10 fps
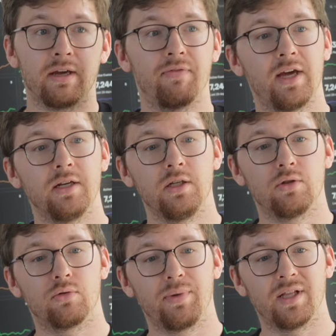if they need
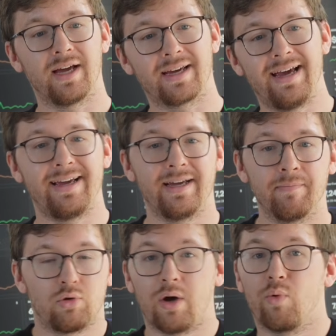to be like,
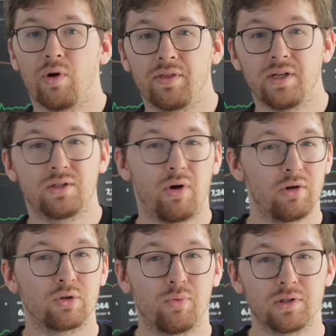do I want this? Do I
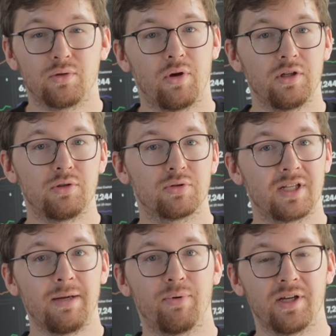not want to? Do I need to
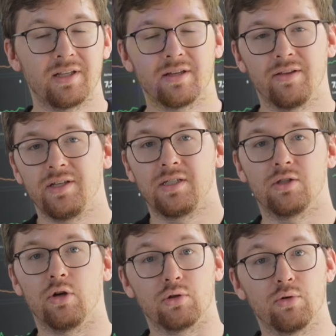sleep on it? This is not